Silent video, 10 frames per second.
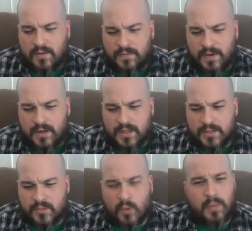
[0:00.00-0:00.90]

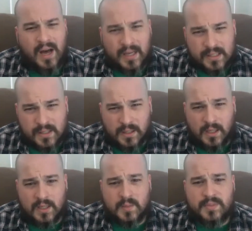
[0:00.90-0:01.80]
various robotics
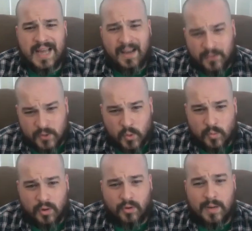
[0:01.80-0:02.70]
clubs,
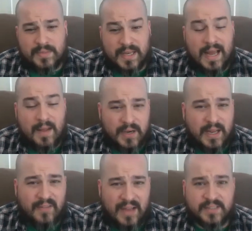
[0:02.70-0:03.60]
after-school programs that happen to
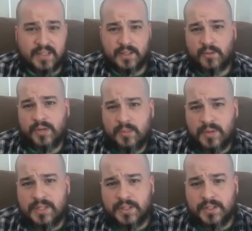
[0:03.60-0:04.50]
have access to 3D
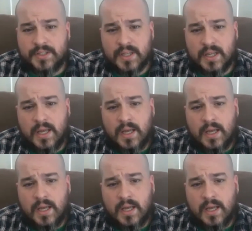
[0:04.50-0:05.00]
printers.